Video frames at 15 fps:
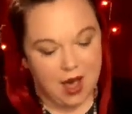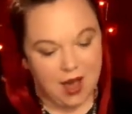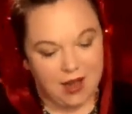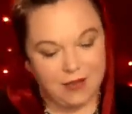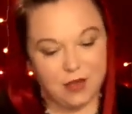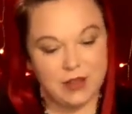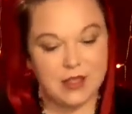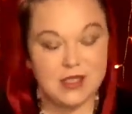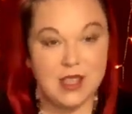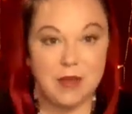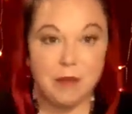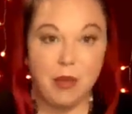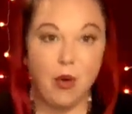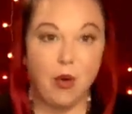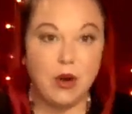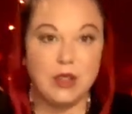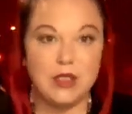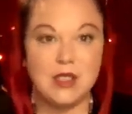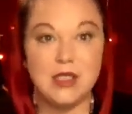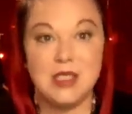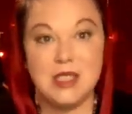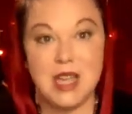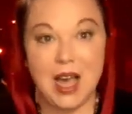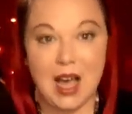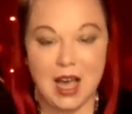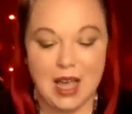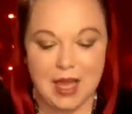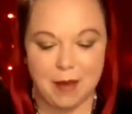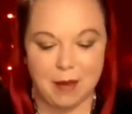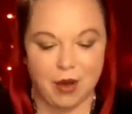for this important
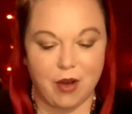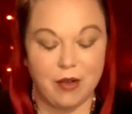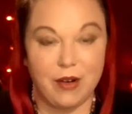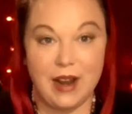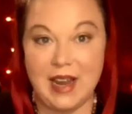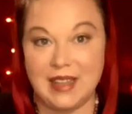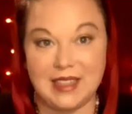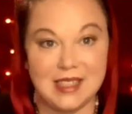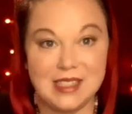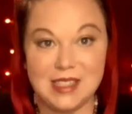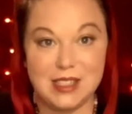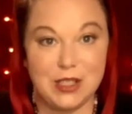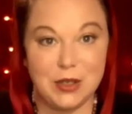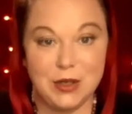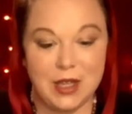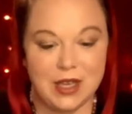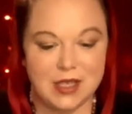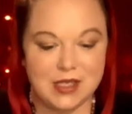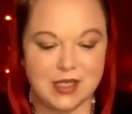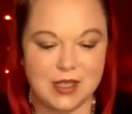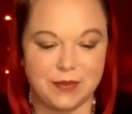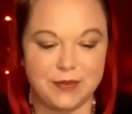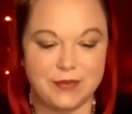time. All right, let's do this.